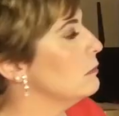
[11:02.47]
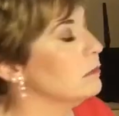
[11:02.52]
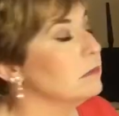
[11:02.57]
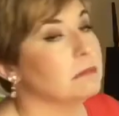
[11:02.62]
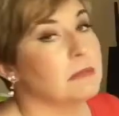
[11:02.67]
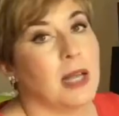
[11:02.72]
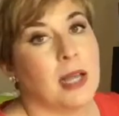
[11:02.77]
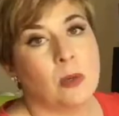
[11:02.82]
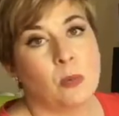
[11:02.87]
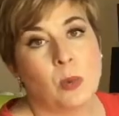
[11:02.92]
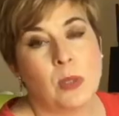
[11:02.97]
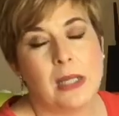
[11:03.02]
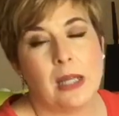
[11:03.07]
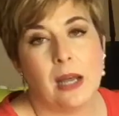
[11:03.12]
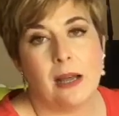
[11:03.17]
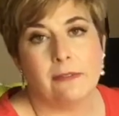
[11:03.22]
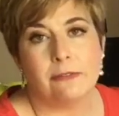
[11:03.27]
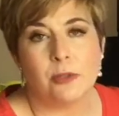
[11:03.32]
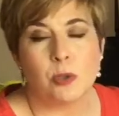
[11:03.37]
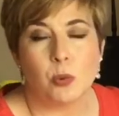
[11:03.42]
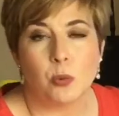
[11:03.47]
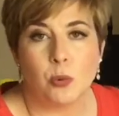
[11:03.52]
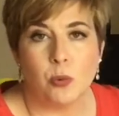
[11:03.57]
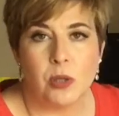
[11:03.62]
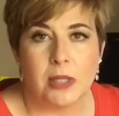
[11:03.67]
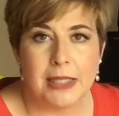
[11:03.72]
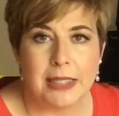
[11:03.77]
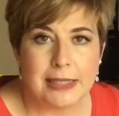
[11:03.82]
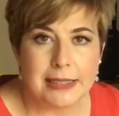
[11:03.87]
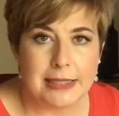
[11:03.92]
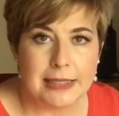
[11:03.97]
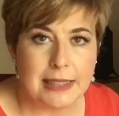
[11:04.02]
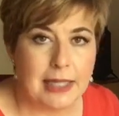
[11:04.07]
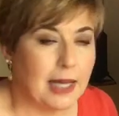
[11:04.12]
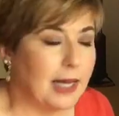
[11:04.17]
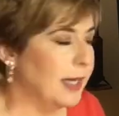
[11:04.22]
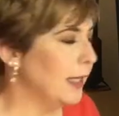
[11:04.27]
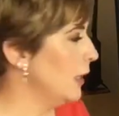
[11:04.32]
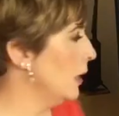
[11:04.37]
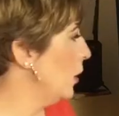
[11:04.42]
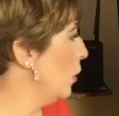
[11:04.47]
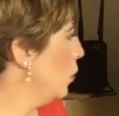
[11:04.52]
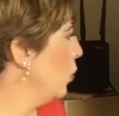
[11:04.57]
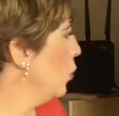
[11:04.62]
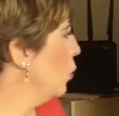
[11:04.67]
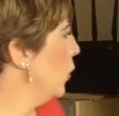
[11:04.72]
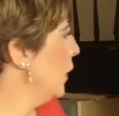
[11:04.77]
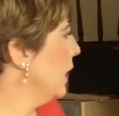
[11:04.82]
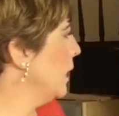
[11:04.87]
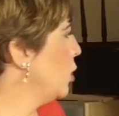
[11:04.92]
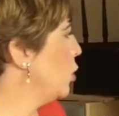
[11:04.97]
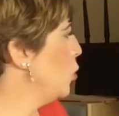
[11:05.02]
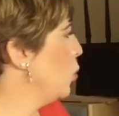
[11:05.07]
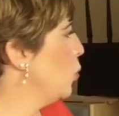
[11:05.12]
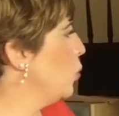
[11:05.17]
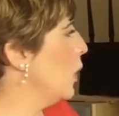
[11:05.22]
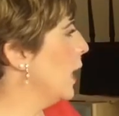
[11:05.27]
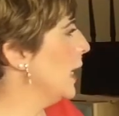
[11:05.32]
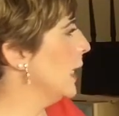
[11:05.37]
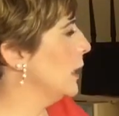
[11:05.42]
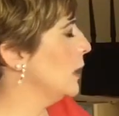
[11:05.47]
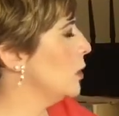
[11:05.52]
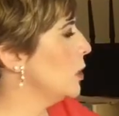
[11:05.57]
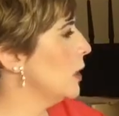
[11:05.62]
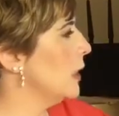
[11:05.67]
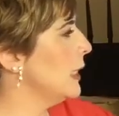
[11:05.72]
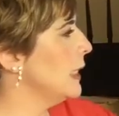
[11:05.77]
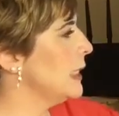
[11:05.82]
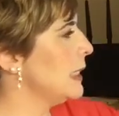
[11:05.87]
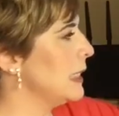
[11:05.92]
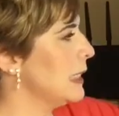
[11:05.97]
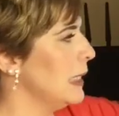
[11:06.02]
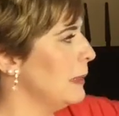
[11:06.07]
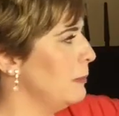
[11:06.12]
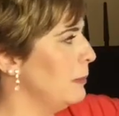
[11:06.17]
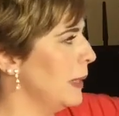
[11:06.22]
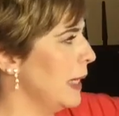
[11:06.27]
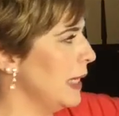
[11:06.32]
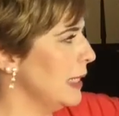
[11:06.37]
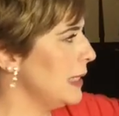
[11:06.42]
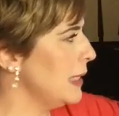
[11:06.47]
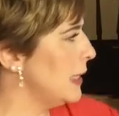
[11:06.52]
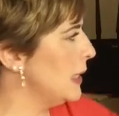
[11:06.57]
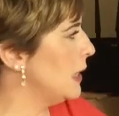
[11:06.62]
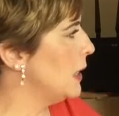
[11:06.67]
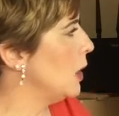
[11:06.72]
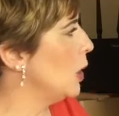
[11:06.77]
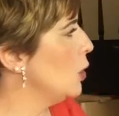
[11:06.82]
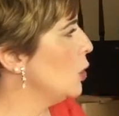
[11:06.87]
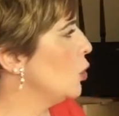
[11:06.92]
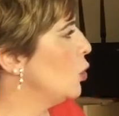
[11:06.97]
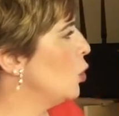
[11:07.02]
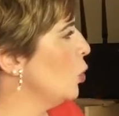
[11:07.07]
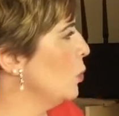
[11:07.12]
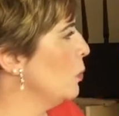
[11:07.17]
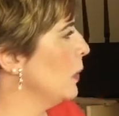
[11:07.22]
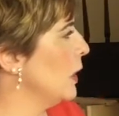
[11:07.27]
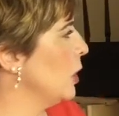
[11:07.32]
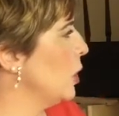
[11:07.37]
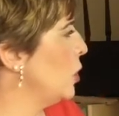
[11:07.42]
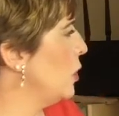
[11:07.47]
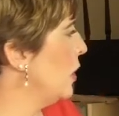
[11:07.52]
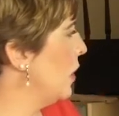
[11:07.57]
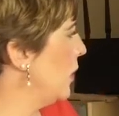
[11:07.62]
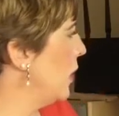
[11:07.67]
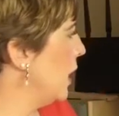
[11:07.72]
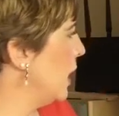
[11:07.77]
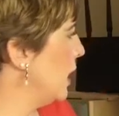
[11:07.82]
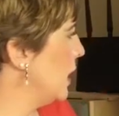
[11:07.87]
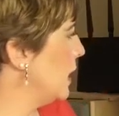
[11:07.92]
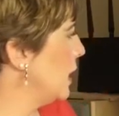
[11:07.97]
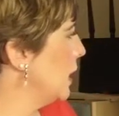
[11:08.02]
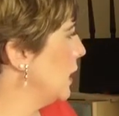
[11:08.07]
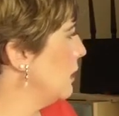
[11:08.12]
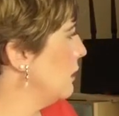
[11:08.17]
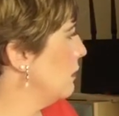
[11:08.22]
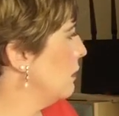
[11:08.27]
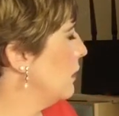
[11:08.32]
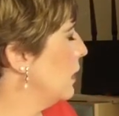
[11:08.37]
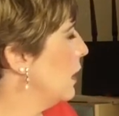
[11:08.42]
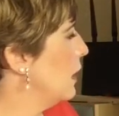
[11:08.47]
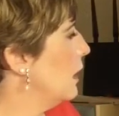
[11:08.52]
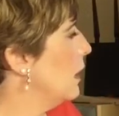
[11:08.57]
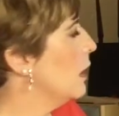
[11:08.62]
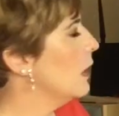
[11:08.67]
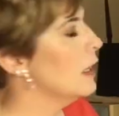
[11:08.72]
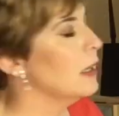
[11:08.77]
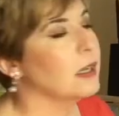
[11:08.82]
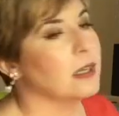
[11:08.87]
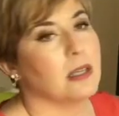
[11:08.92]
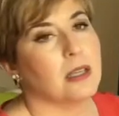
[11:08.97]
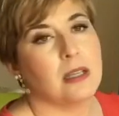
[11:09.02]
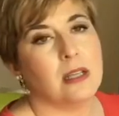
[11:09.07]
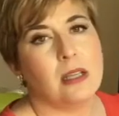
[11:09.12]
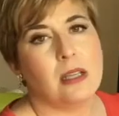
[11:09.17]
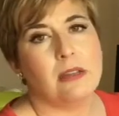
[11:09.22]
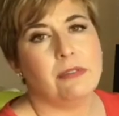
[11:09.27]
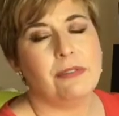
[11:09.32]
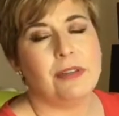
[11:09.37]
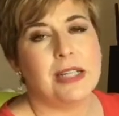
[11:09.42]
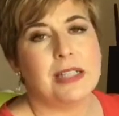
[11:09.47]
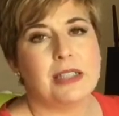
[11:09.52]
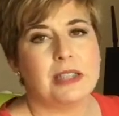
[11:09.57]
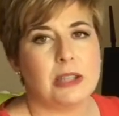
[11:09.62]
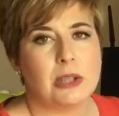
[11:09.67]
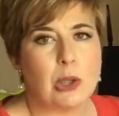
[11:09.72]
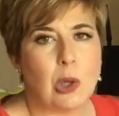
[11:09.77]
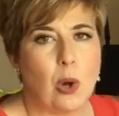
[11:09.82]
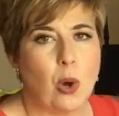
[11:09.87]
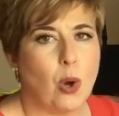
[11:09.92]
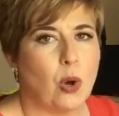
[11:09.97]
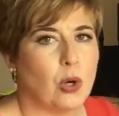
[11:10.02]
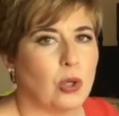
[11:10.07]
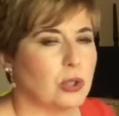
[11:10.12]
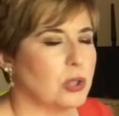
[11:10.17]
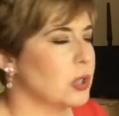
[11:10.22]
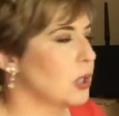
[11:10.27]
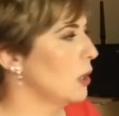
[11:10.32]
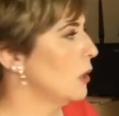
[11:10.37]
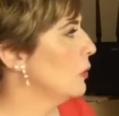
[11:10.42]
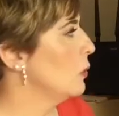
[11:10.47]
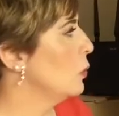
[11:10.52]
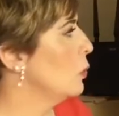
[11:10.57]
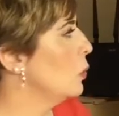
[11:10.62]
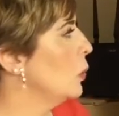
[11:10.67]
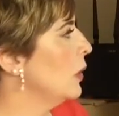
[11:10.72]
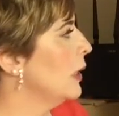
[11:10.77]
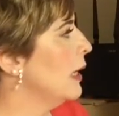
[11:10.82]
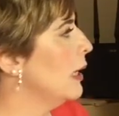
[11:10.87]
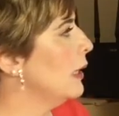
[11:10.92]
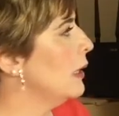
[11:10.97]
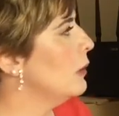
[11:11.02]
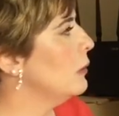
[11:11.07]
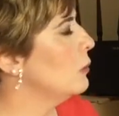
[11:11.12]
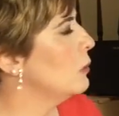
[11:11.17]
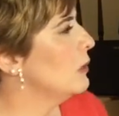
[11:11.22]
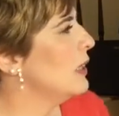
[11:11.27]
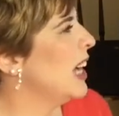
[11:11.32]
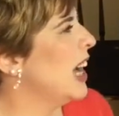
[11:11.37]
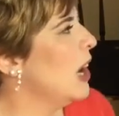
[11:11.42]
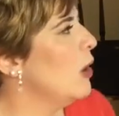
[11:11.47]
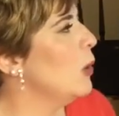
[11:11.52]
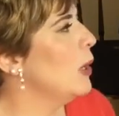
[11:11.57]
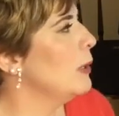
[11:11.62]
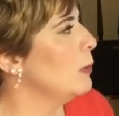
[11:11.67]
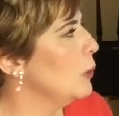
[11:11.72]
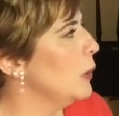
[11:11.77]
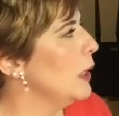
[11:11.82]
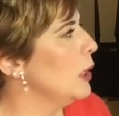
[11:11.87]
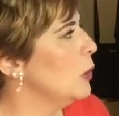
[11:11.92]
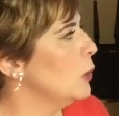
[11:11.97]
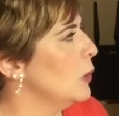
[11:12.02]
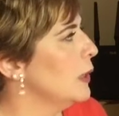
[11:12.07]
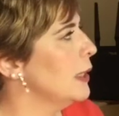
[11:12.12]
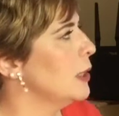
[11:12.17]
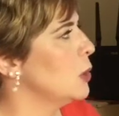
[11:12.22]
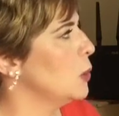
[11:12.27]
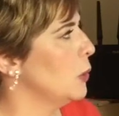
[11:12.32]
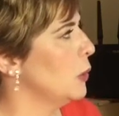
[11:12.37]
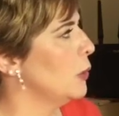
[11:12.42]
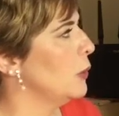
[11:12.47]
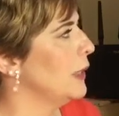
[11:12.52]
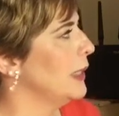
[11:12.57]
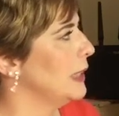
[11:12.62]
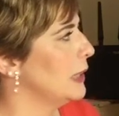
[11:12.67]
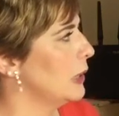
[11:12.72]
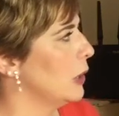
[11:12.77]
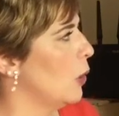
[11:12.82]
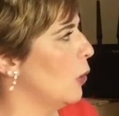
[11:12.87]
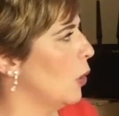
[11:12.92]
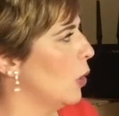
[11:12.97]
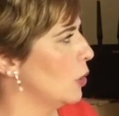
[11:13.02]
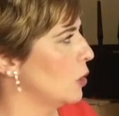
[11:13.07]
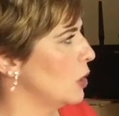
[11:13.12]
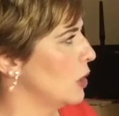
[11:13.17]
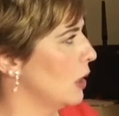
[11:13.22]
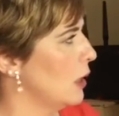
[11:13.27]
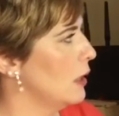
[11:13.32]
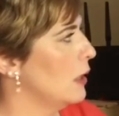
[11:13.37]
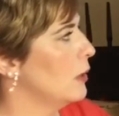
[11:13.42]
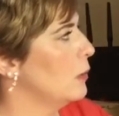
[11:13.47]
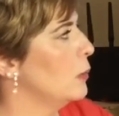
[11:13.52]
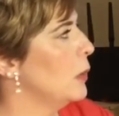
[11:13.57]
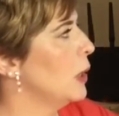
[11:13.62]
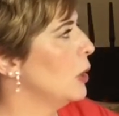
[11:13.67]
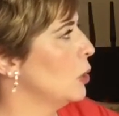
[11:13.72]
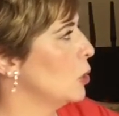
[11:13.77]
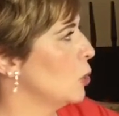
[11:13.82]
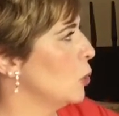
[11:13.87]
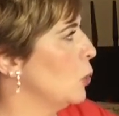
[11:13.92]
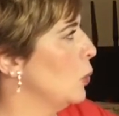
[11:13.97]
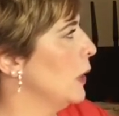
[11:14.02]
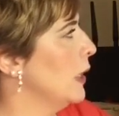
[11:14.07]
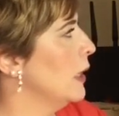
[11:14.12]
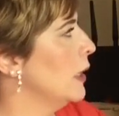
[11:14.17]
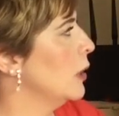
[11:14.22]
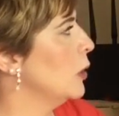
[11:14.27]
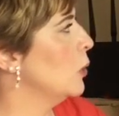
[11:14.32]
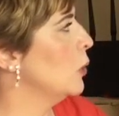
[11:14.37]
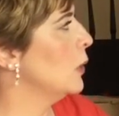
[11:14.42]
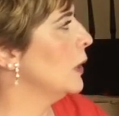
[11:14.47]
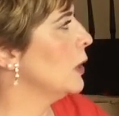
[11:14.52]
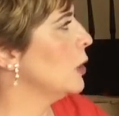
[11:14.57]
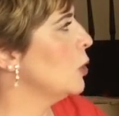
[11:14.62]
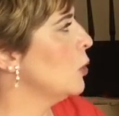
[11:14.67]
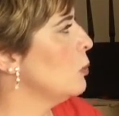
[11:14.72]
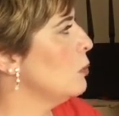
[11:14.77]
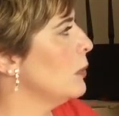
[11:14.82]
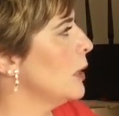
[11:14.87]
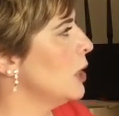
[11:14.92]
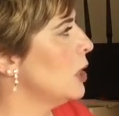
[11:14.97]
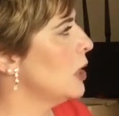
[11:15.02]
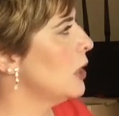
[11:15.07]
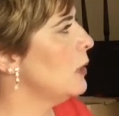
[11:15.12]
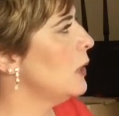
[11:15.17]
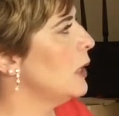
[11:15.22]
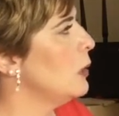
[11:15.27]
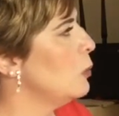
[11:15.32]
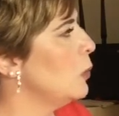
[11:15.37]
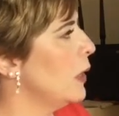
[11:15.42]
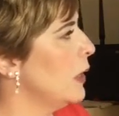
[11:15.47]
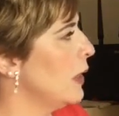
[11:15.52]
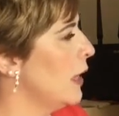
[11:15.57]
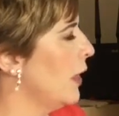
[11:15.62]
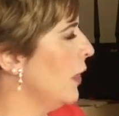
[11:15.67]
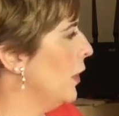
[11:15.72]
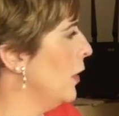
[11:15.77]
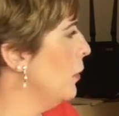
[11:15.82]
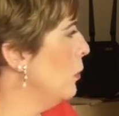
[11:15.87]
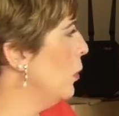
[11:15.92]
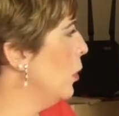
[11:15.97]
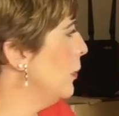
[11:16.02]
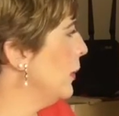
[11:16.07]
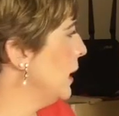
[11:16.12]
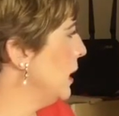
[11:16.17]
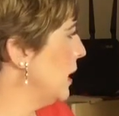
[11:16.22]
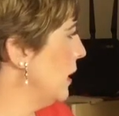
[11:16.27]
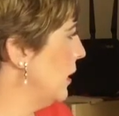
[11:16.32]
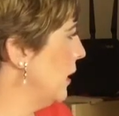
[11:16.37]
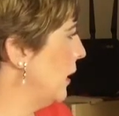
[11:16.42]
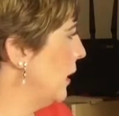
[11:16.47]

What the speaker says: and we have to decide which one is the best to measure this. If it's hot, how are we going to know it's hot? Because we are going to measure it with a thermometer.